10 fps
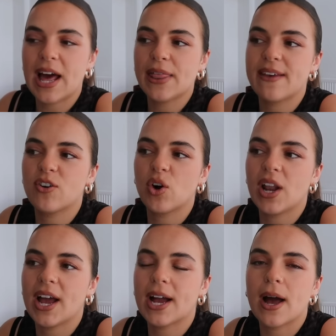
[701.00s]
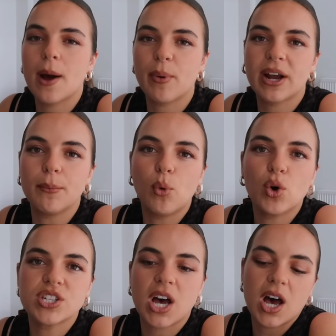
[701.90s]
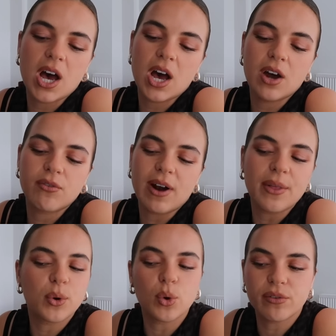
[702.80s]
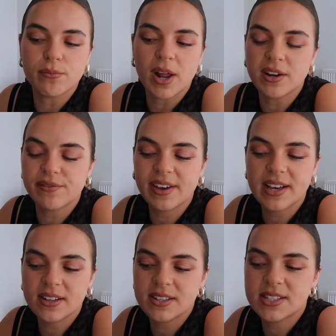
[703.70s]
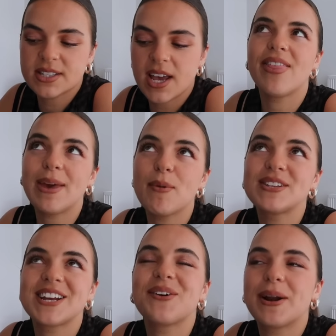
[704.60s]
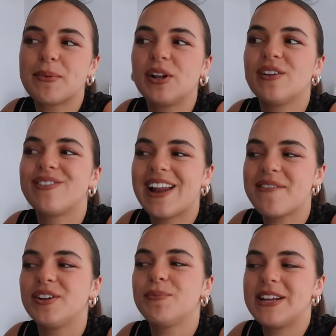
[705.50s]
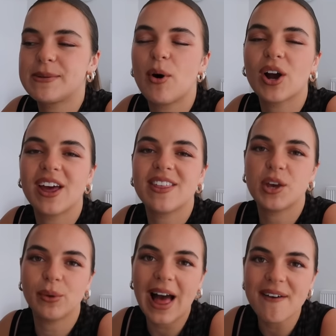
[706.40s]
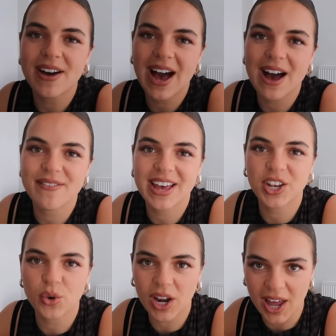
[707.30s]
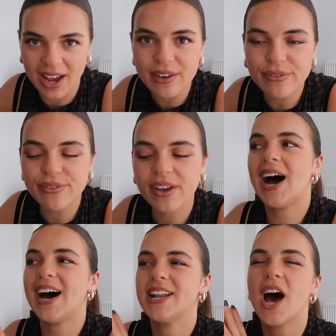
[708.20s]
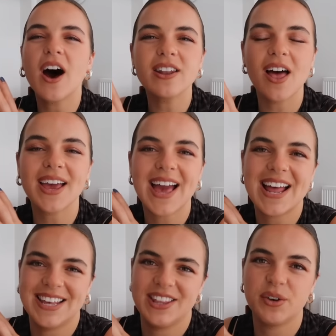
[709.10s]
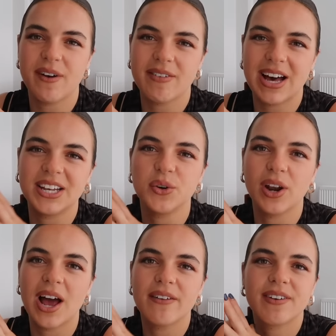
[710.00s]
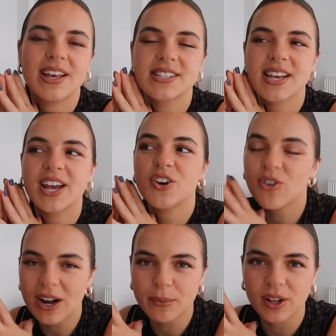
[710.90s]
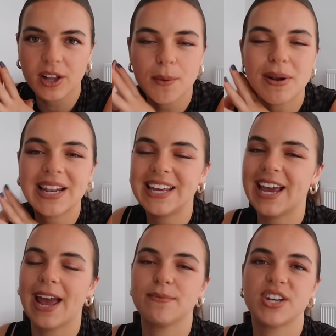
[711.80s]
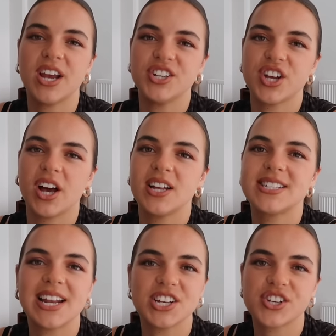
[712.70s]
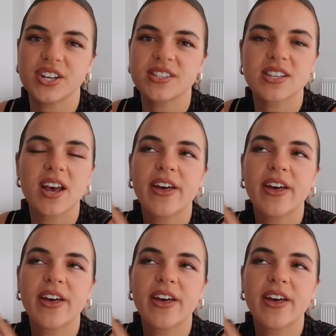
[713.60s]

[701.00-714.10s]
Now they've got like a brick and mortar around the corner from London Fields. The most incredible falafel pita pocket that you will ever have in your life. And unlike any that you've ever had in your life, it's incredible, complete game changer, delicious.